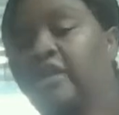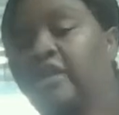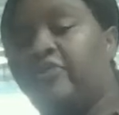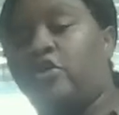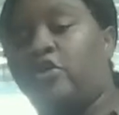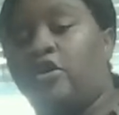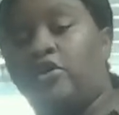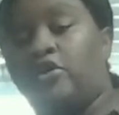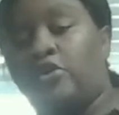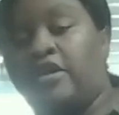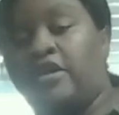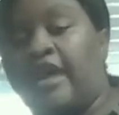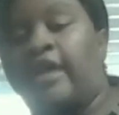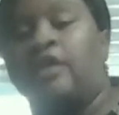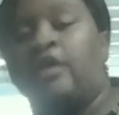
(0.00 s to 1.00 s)
if you're going to do it
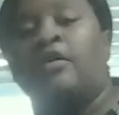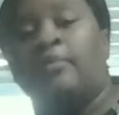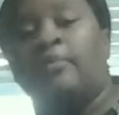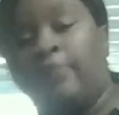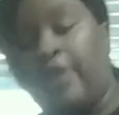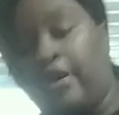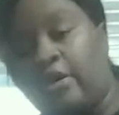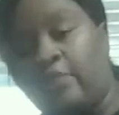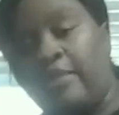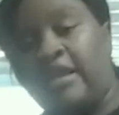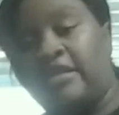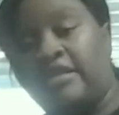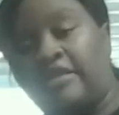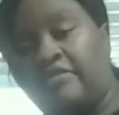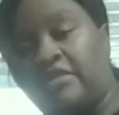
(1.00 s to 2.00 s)
like butter
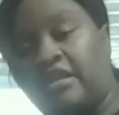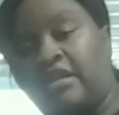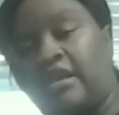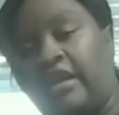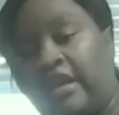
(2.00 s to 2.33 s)
makes everything